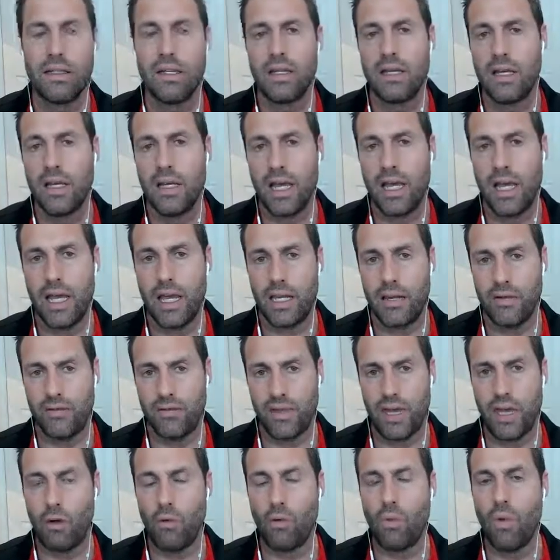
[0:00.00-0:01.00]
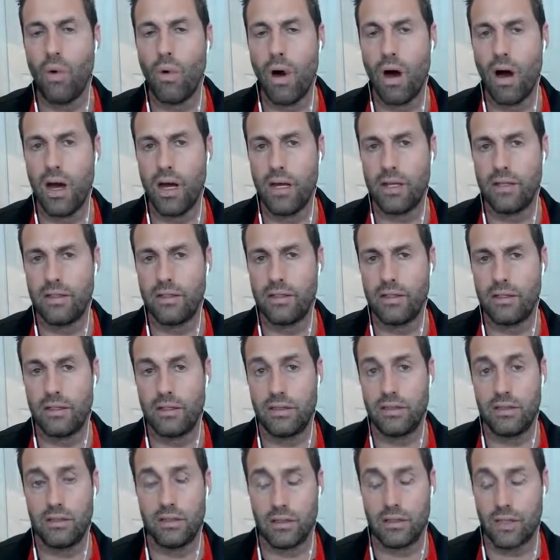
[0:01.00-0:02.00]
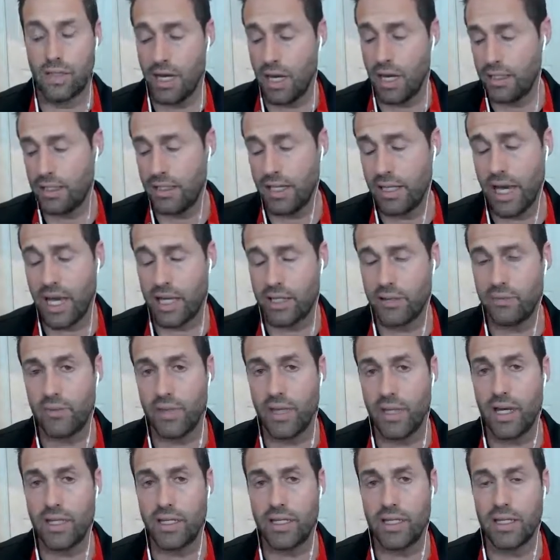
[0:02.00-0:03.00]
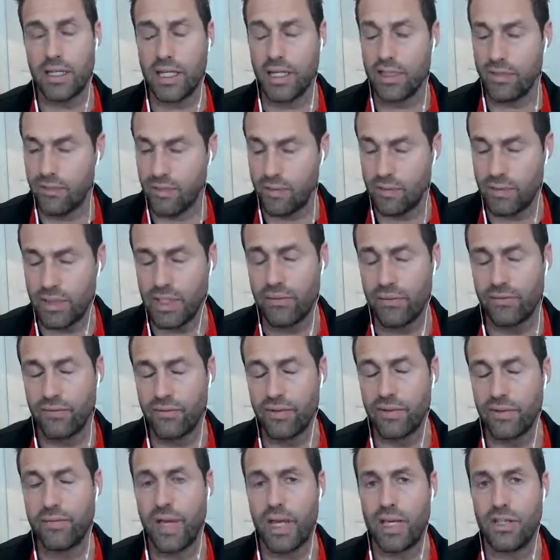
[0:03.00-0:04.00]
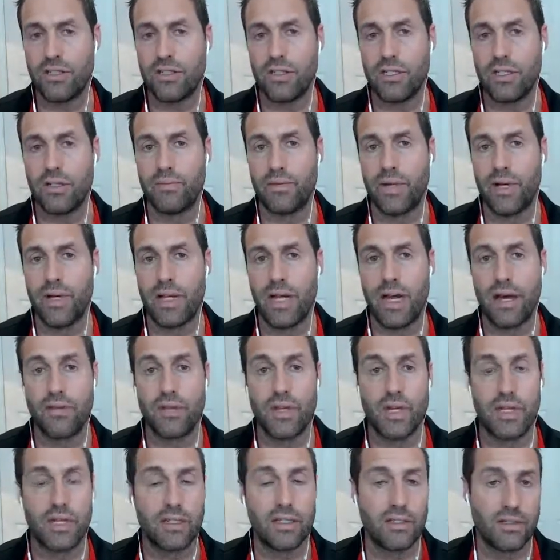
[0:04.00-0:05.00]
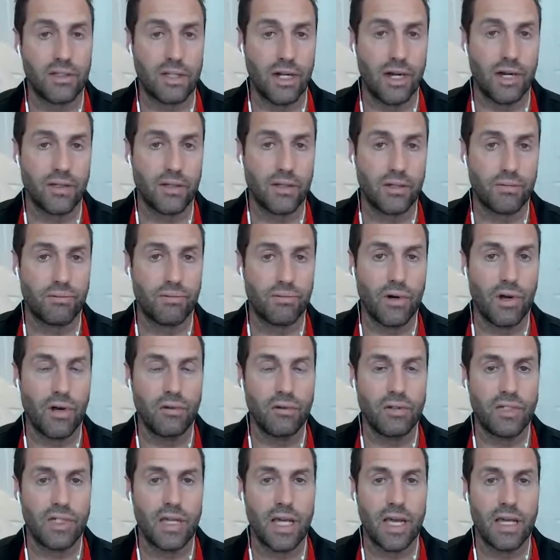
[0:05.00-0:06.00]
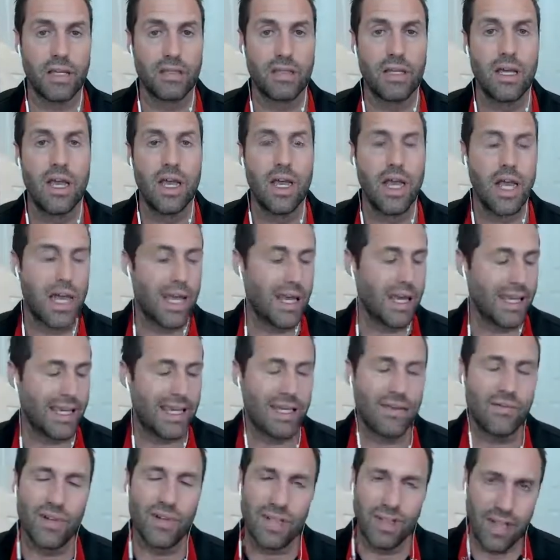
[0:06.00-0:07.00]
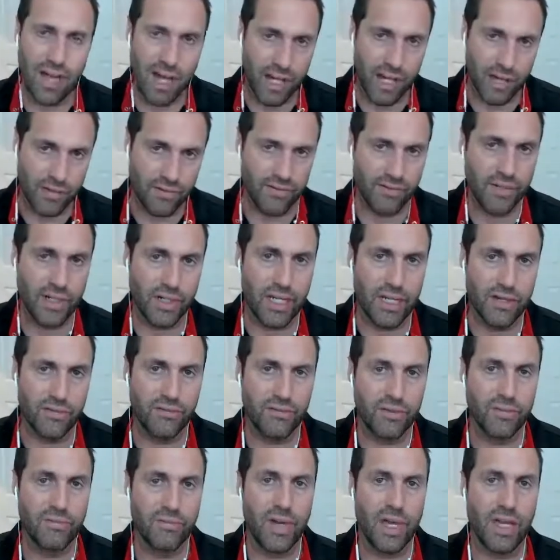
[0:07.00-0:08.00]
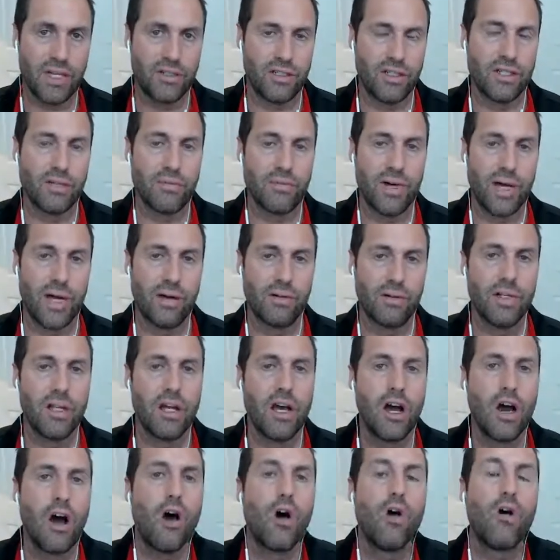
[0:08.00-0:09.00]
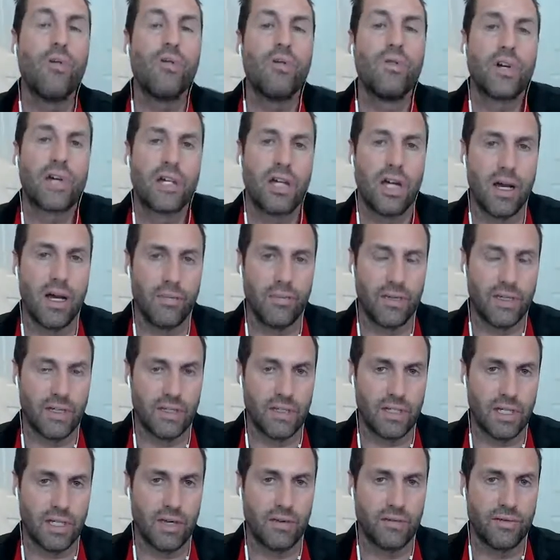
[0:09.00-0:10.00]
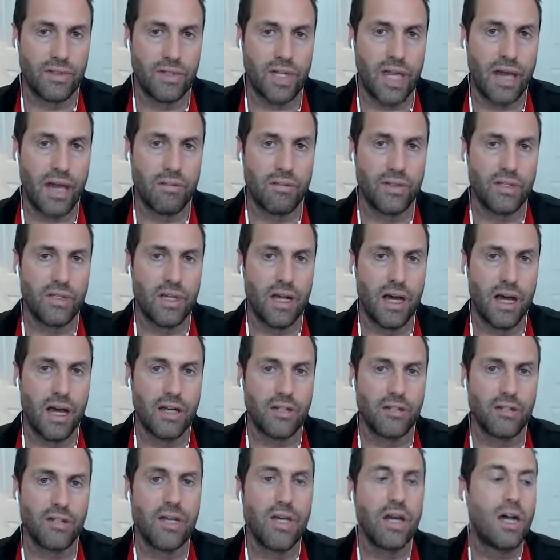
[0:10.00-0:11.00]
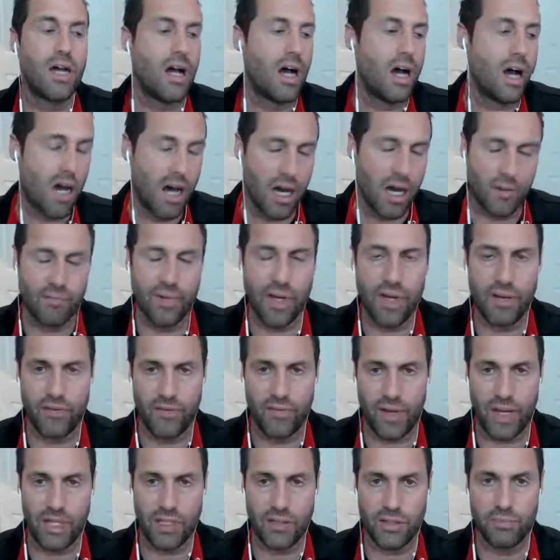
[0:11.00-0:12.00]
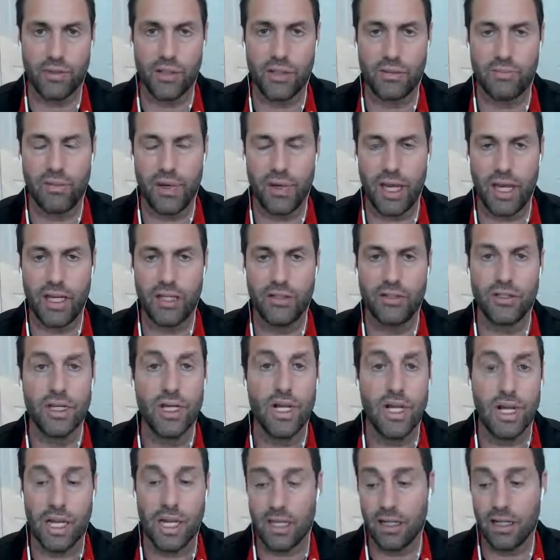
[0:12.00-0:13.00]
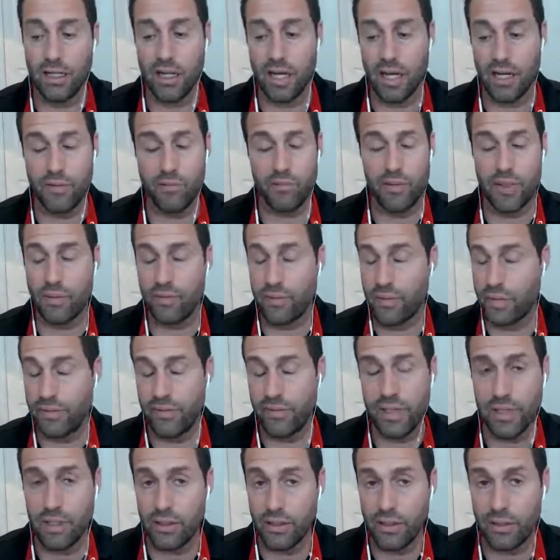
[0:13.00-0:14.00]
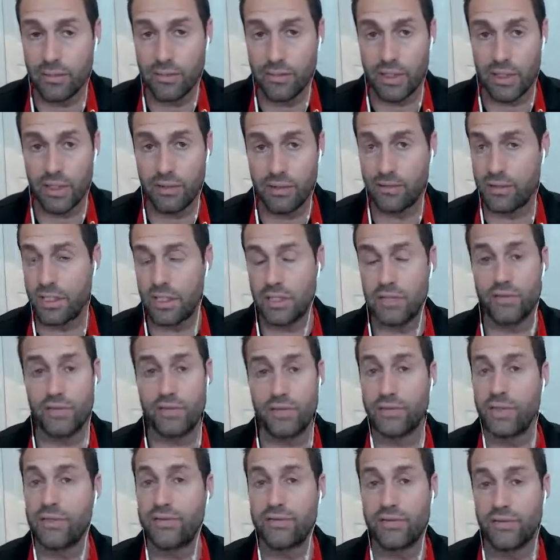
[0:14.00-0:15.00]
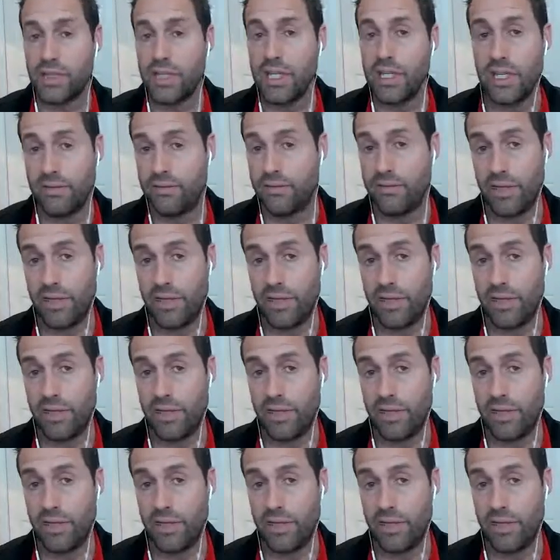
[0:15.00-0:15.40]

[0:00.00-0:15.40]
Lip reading: And if they want to contact me, I can give them the information about how they can start the process. And I give a lot of free information about overcoming self-sabotage on my Facebook page. And a lot of people have healed themselves just from the free info.